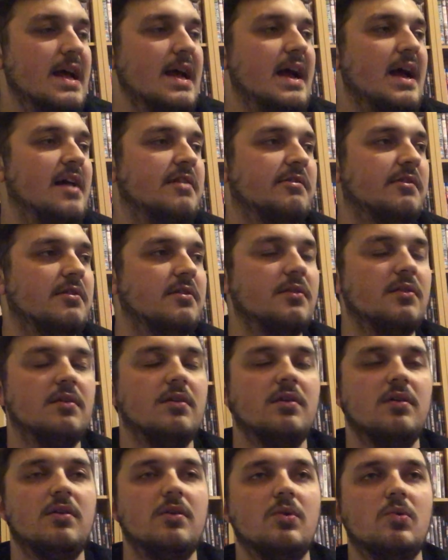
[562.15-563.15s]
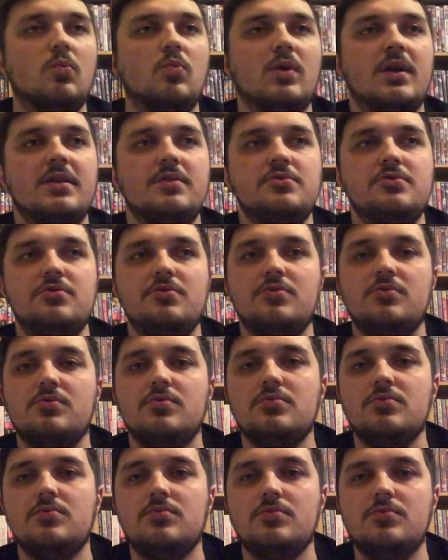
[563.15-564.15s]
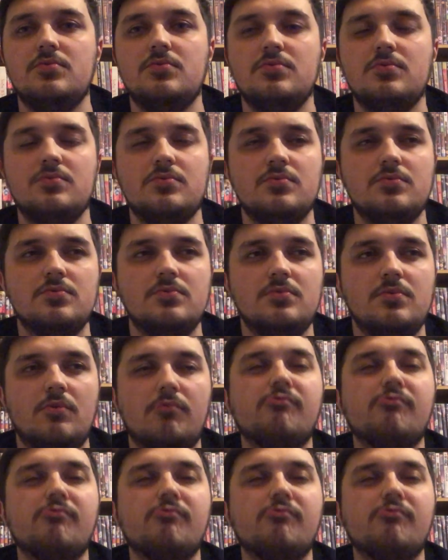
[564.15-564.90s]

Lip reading: and when you